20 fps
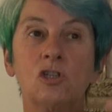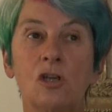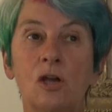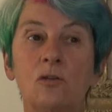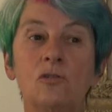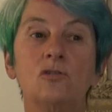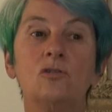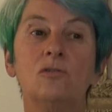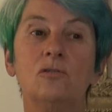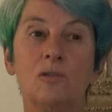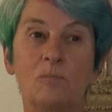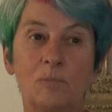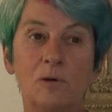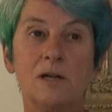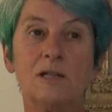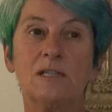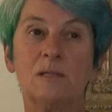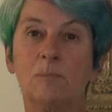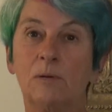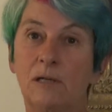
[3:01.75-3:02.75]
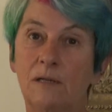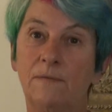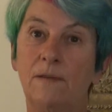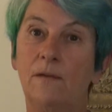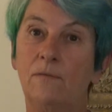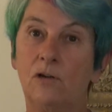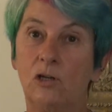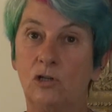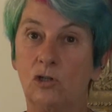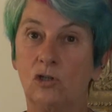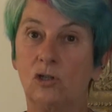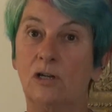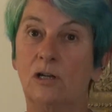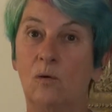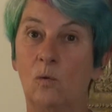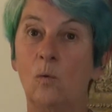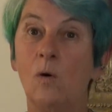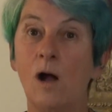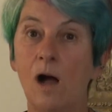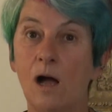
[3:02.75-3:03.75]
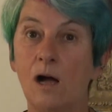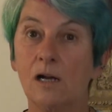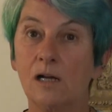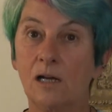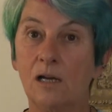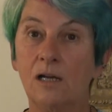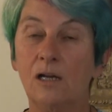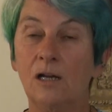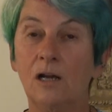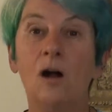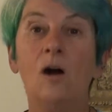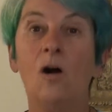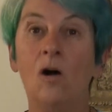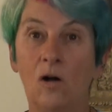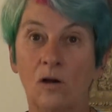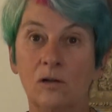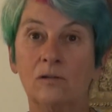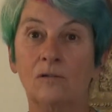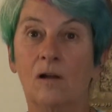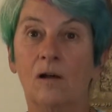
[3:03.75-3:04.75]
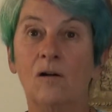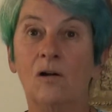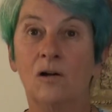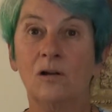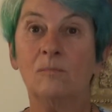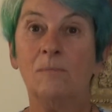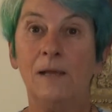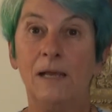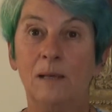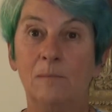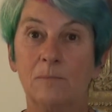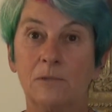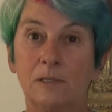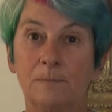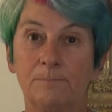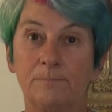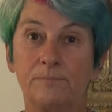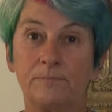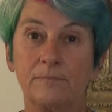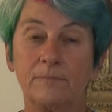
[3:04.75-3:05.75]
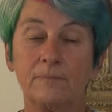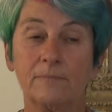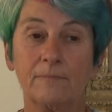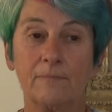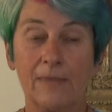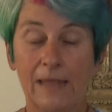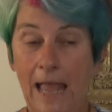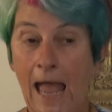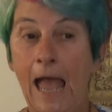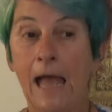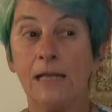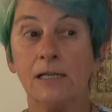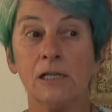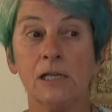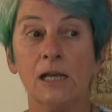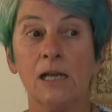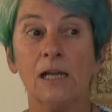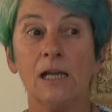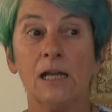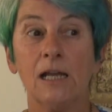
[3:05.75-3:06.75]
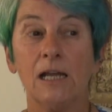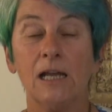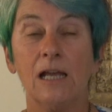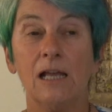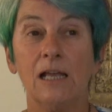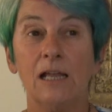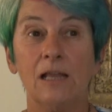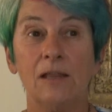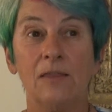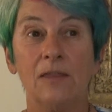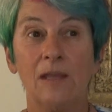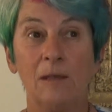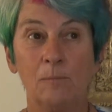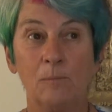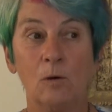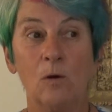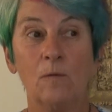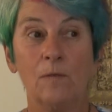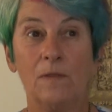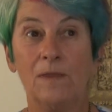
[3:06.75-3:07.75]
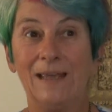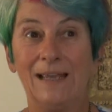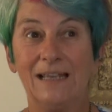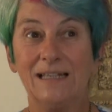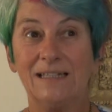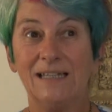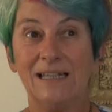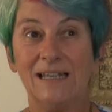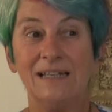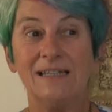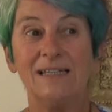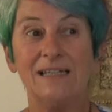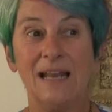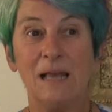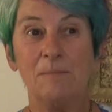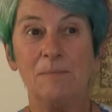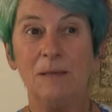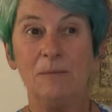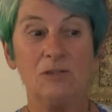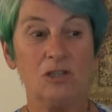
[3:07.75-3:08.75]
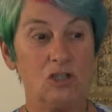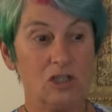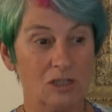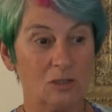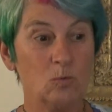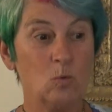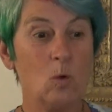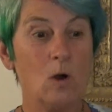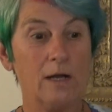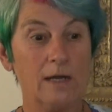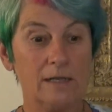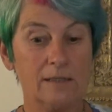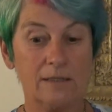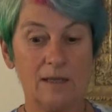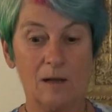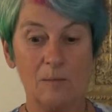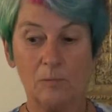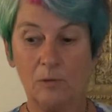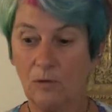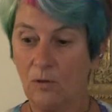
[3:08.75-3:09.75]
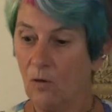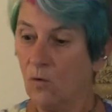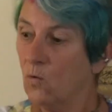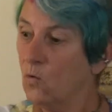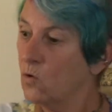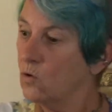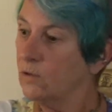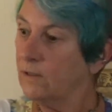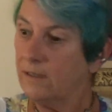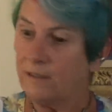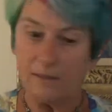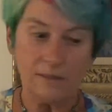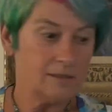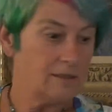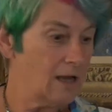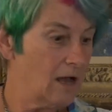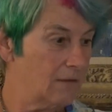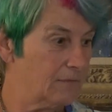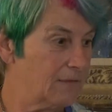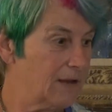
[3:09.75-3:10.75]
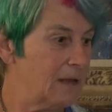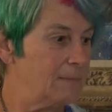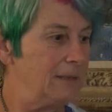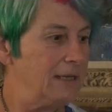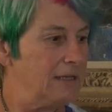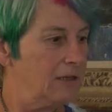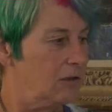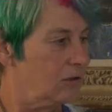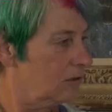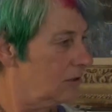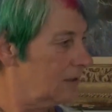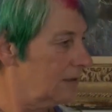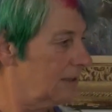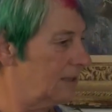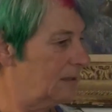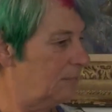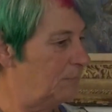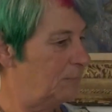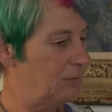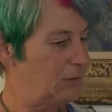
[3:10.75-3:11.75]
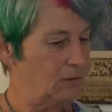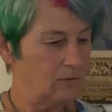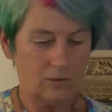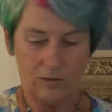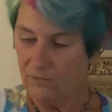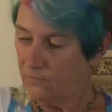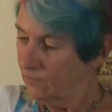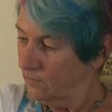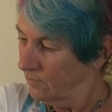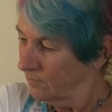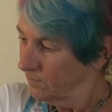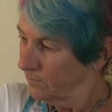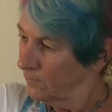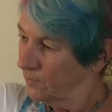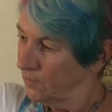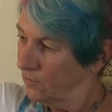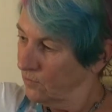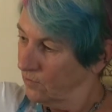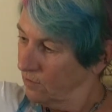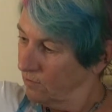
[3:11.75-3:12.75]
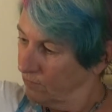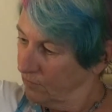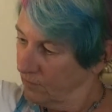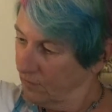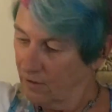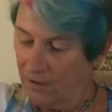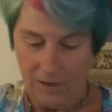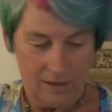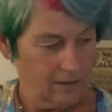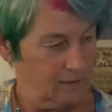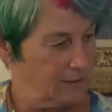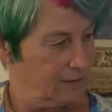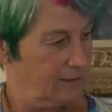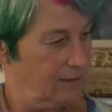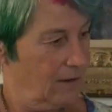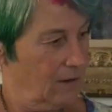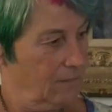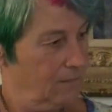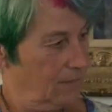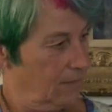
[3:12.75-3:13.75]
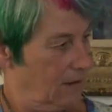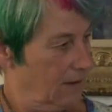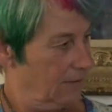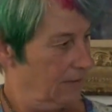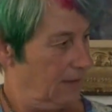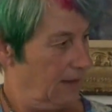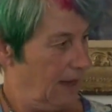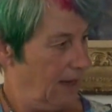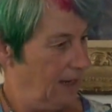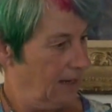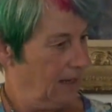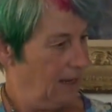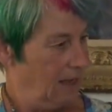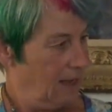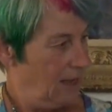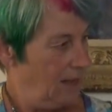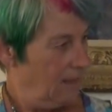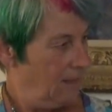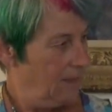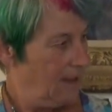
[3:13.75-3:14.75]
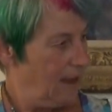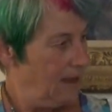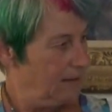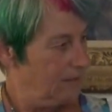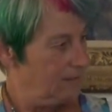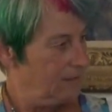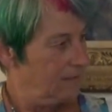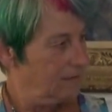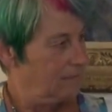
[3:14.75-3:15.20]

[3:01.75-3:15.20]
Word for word: shows you the principle of evolution at work on, on memes. And the important thing is that internet memes are just one example. All this stuff, I mean, look at this beautiful, beautiful sofa thing. That